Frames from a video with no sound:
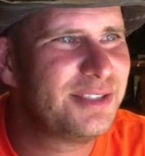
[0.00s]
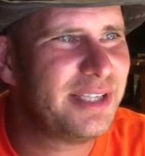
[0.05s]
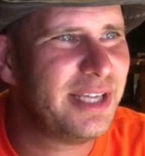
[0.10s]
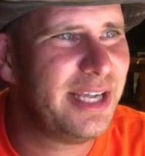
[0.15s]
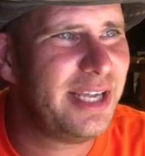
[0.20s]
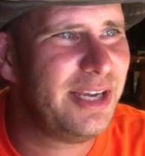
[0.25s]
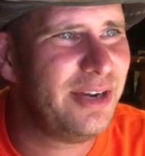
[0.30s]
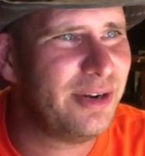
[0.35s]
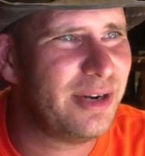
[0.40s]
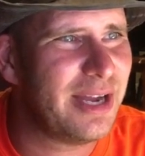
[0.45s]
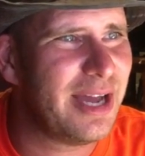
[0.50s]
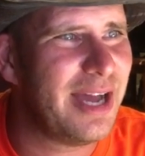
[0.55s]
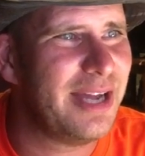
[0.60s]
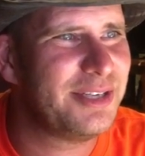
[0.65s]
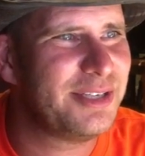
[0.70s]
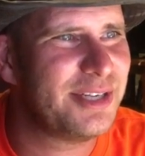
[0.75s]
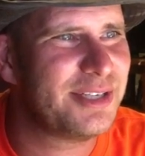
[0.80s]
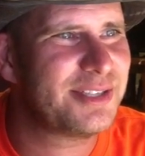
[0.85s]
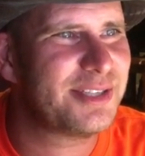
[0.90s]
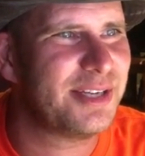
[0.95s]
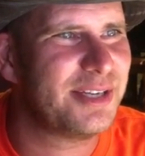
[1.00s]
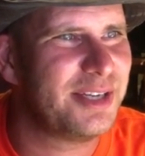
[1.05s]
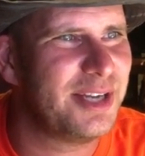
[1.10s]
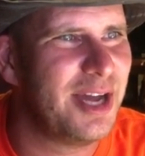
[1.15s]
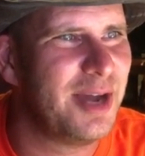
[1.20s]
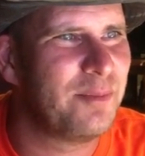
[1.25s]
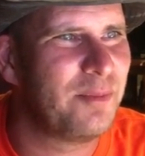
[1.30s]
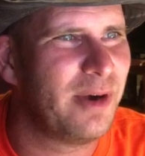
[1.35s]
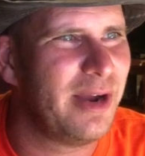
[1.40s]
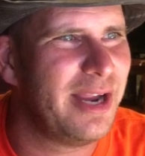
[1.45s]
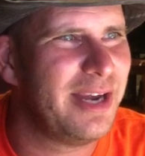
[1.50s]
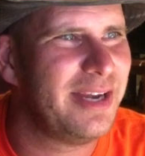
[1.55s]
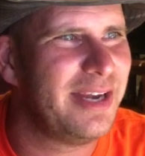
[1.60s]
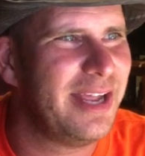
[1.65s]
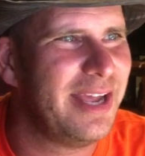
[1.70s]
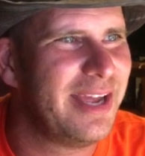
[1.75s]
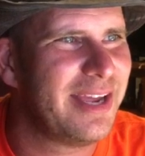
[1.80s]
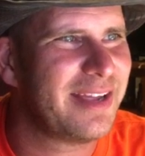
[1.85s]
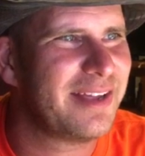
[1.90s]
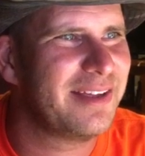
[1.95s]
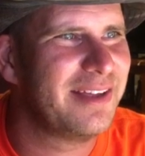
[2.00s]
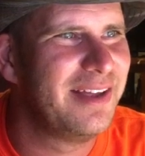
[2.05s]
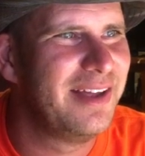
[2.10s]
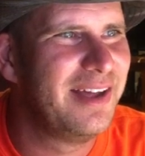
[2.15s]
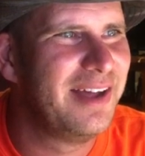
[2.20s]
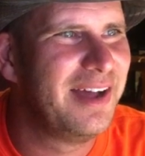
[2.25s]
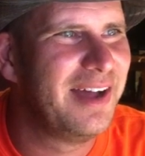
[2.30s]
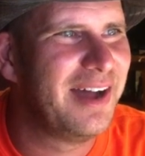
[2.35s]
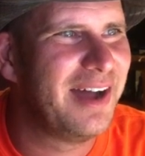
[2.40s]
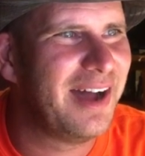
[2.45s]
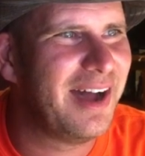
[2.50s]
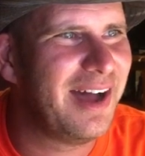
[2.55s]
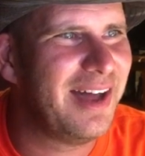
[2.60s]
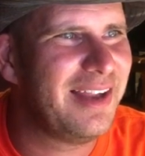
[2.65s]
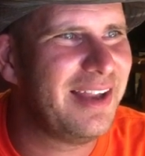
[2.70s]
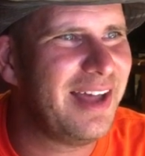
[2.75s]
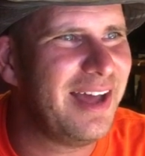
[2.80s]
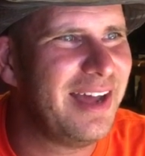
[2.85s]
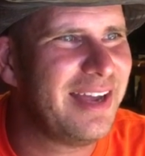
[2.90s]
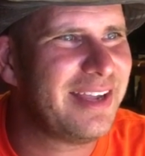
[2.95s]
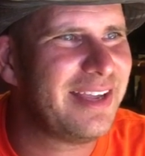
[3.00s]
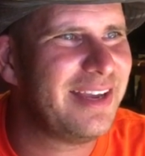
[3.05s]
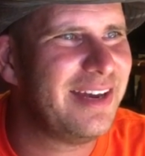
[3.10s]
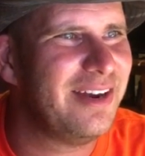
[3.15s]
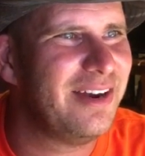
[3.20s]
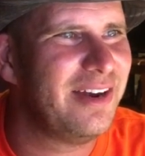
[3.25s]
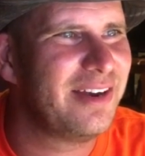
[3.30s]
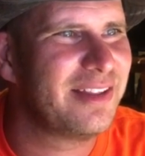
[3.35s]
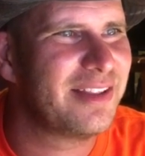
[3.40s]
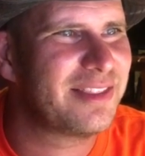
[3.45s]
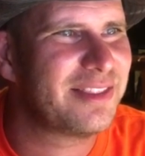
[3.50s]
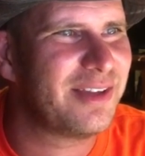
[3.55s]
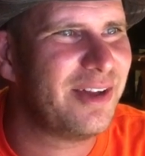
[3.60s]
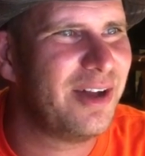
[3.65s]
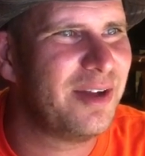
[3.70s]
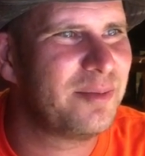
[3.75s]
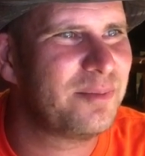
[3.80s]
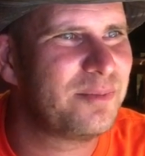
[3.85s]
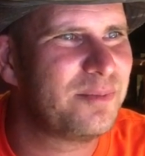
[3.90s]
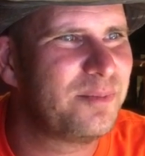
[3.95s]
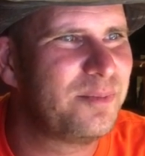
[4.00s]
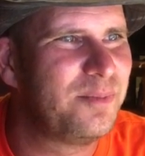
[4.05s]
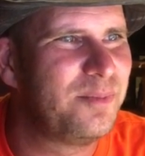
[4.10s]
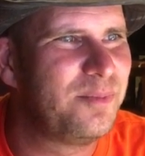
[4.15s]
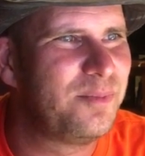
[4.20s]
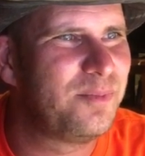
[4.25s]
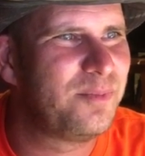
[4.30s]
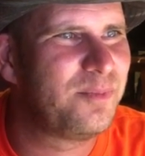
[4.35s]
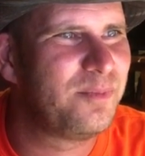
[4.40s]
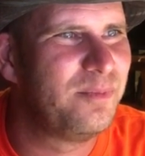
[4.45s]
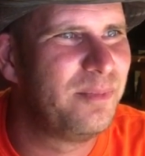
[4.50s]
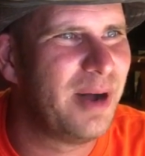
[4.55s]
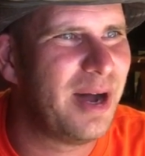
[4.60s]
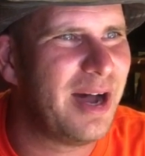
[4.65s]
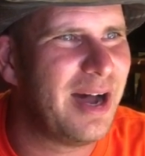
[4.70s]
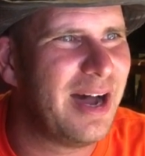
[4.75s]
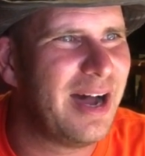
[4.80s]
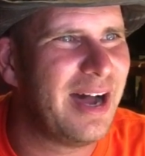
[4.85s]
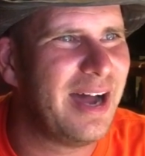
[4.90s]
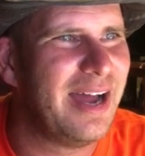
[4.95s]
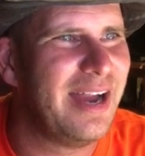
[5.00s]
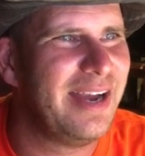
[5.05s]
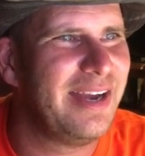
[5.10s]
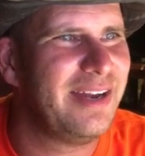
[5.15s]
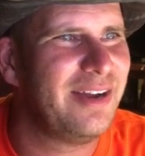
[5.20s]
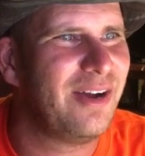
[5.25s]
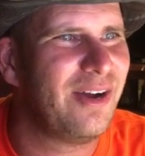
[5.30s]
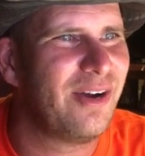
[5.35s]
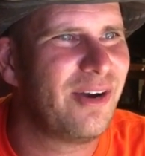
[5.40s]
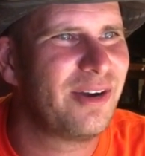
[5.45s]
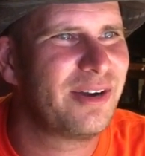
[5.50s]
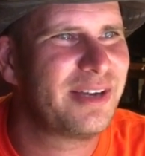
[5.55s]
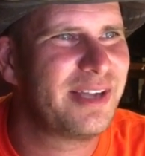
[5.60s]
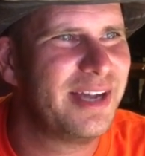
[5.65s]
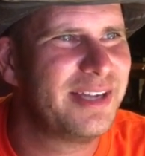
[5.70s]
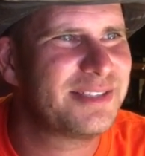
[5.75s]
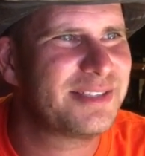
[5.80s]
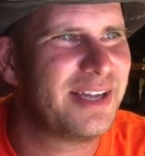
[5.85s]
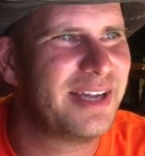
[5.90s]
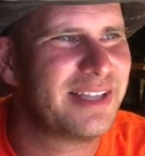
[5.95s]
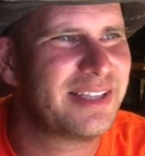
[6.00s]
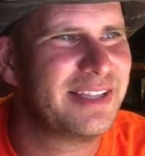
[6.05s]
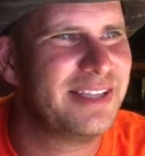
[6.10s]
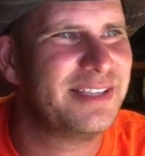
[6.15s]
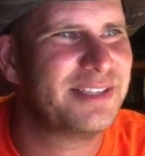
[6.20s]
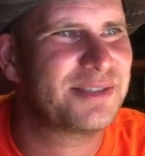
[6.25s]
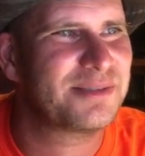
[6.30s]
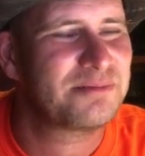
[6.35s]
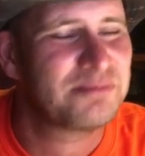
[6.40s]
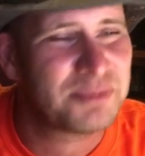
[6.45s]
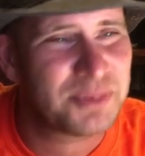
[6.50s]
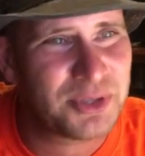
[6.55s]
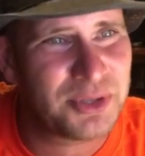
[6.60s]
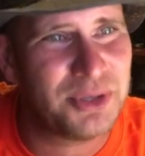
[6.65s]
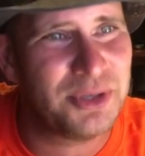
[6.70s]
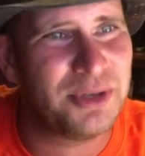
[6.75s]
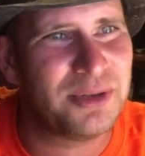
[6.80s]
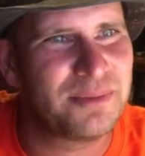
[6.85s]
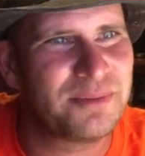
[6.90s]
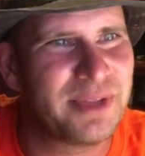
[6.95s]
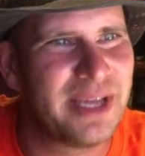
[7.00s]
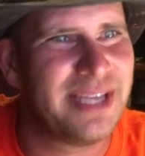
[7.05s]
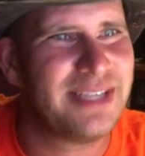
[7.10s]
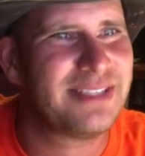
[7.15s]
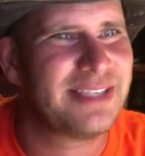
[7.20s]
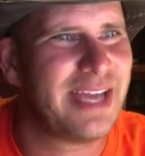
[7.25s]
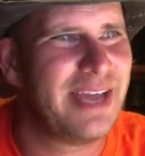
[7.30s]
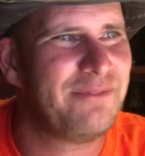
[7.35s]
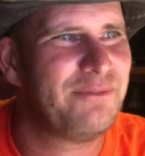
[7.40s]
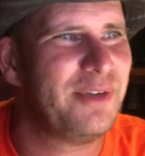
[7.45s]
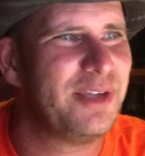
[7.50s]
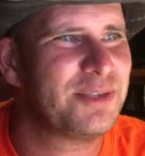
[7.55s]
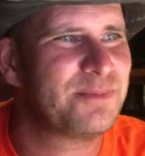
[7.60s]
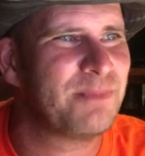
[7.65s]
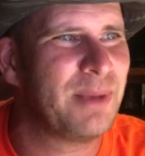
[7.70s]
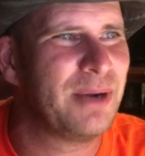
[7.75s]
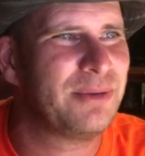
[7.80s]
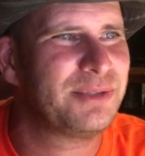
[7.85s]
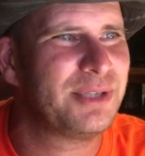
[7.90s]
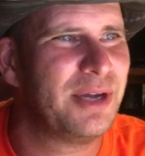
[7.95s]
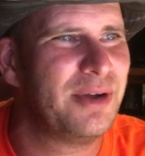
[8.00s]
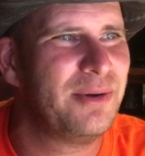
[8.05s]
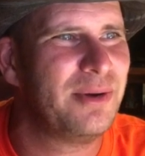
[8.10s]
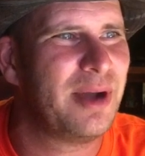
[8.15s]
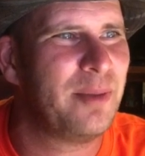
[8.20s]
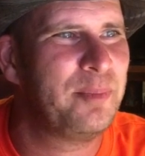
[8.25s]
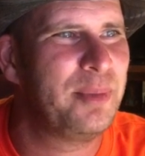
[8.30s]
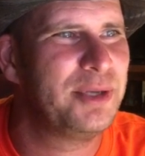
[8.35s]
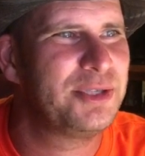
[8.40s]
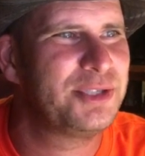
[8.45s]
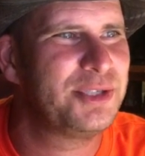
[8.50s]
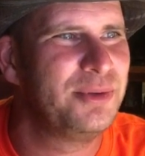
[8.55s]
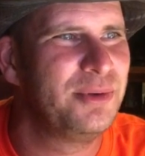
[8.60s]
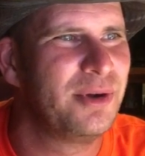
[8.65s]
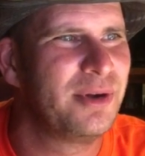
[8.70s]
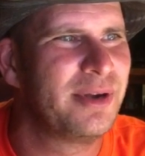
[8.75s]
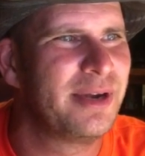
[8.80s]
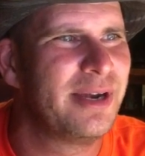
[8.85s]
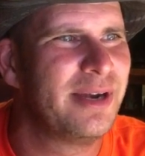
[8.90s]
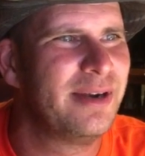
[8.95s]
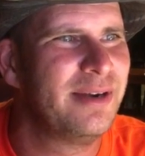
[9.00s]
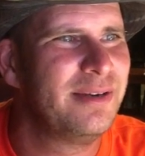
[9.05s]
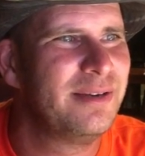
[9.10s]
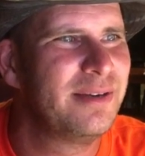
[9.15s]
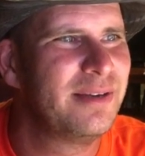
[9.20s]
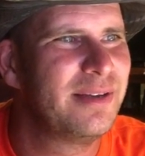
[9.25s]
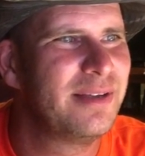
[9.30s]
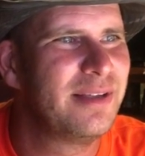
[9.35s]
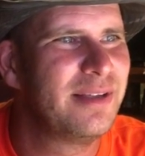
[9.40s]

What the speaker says: See, you're not just a dumb redneck. I like hearing the thought behind hard cuts like this. Cool. Thanks, Catfish Moto. I'll put you on there.